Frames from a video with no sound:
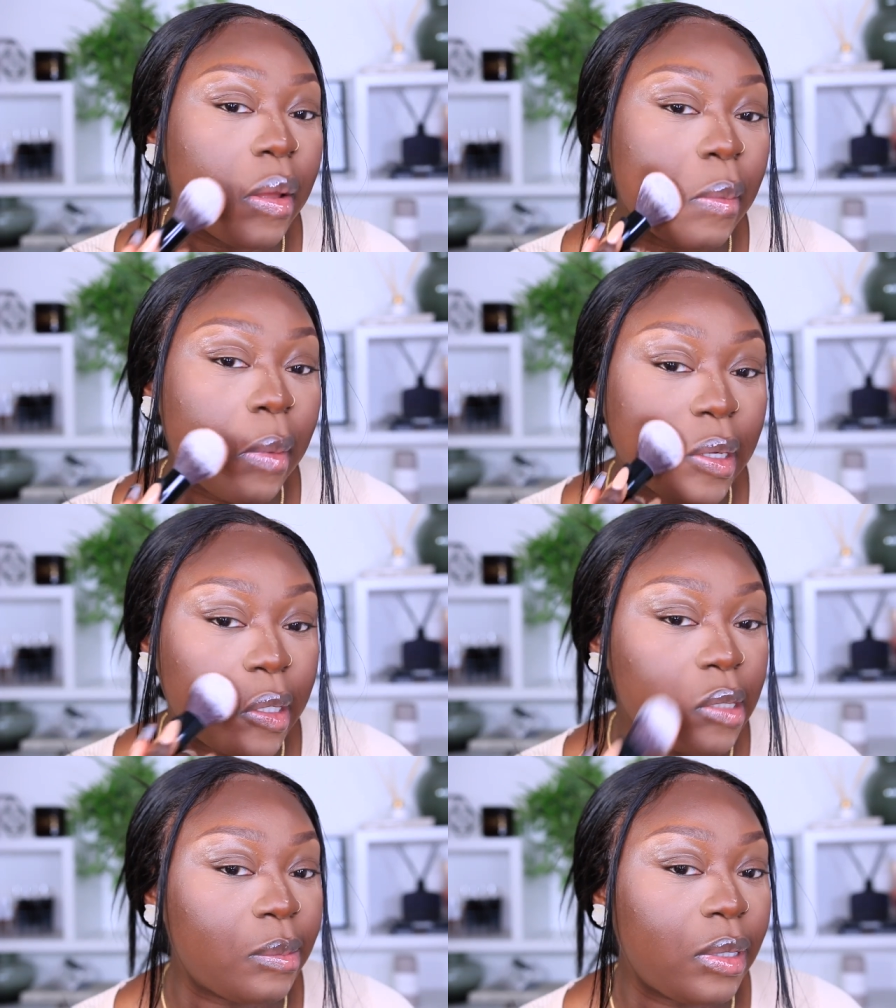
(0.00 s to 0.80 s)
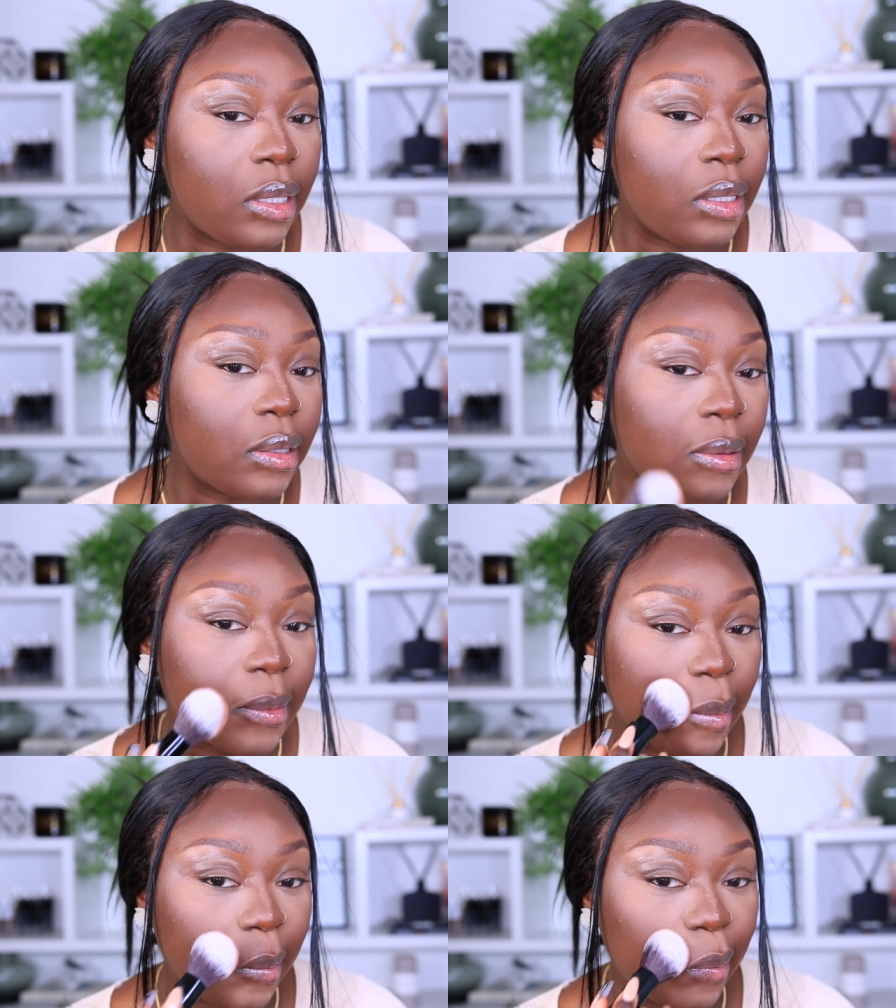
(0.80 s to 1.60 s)
it matches me.
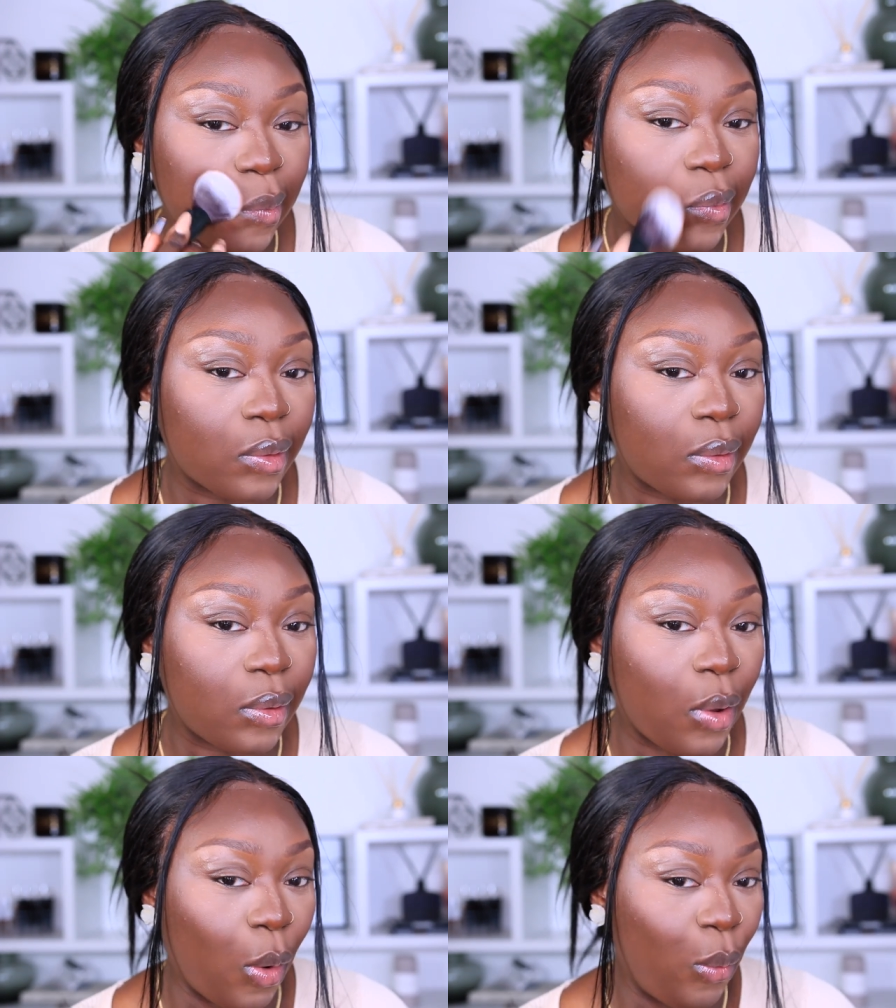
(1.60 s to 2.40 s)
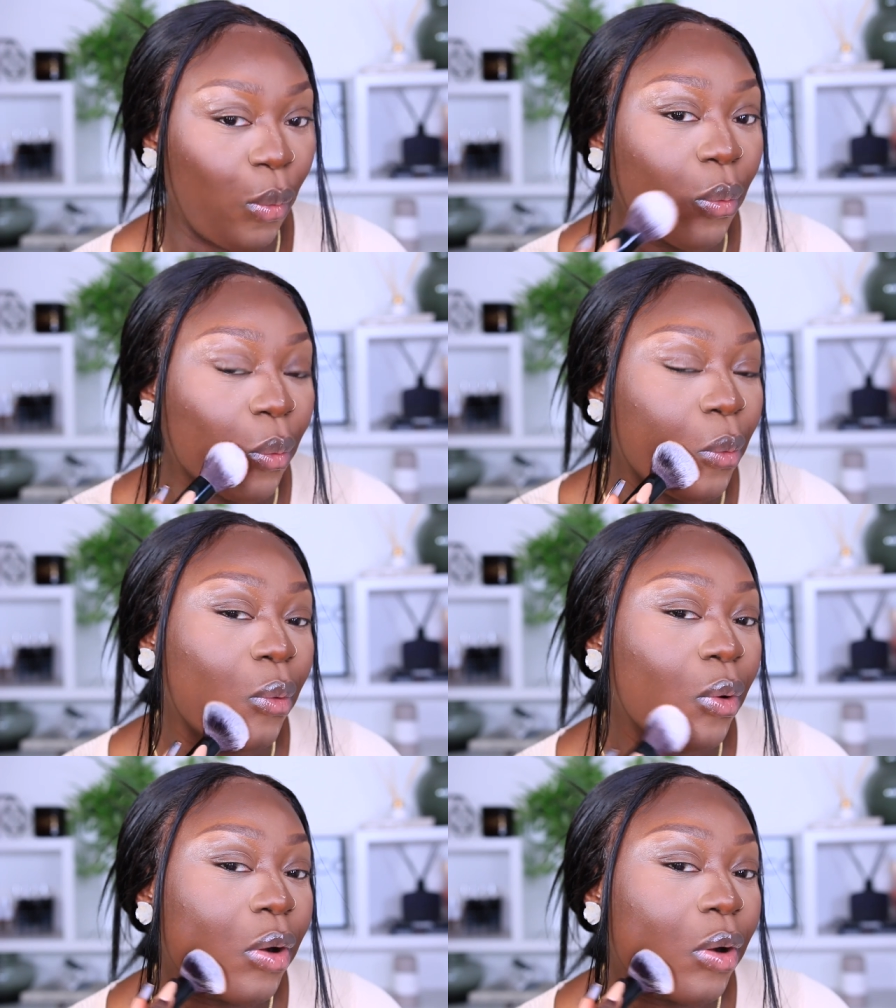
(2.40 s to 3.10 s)
Oh.